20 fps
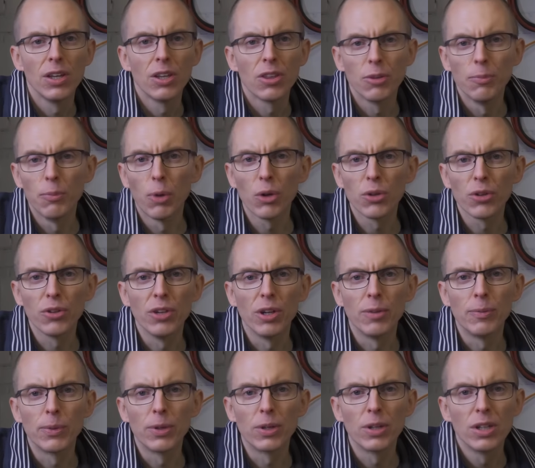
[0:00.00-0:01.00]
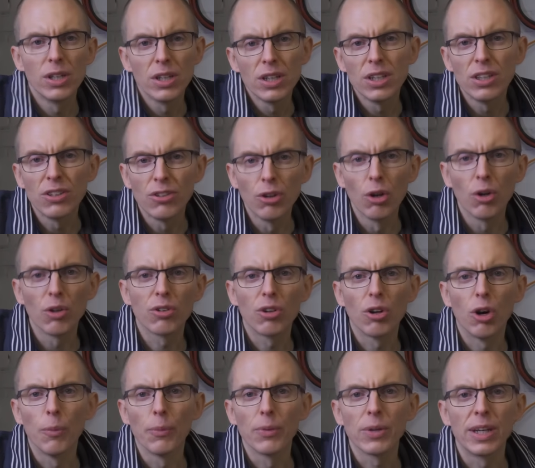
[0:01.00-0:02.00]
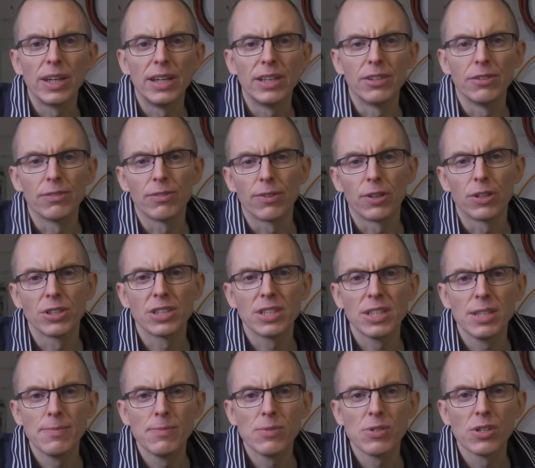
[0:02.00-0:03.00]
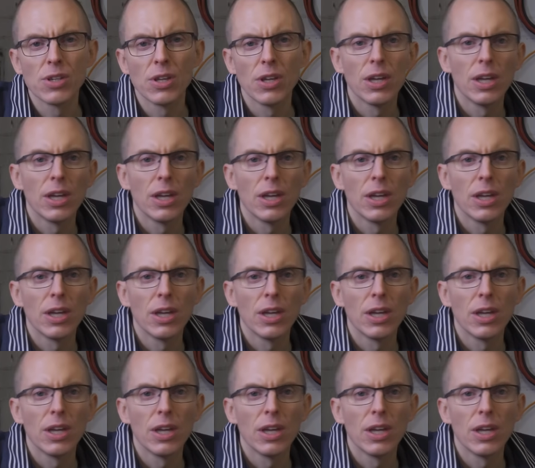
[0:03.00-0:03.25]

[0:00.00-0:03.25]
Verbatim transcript: The model number is not as complicated as it first seems,